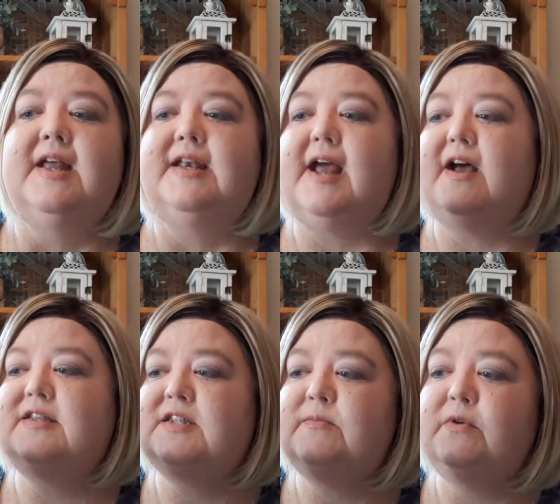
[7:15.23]
Now,
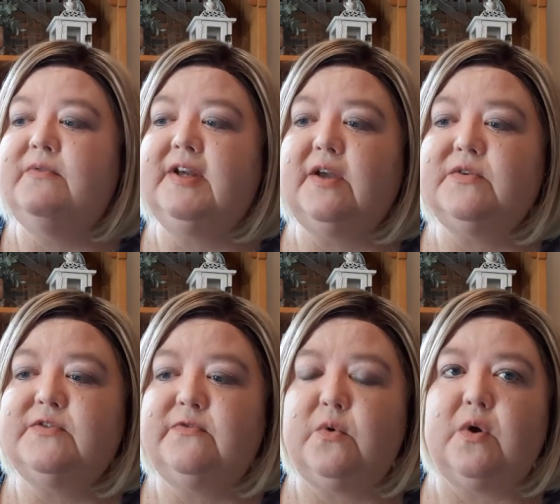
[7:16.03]
as the movie
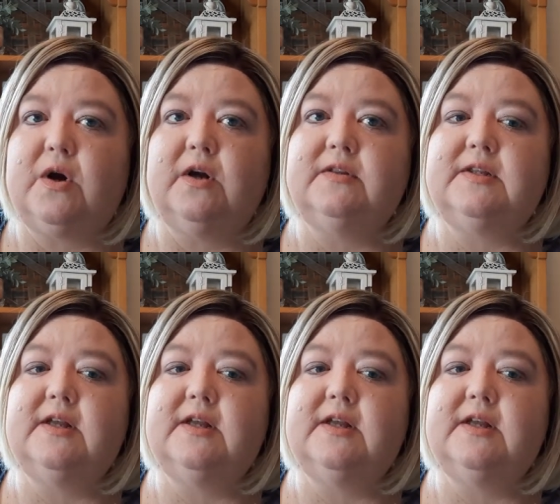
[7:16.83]
goes forward,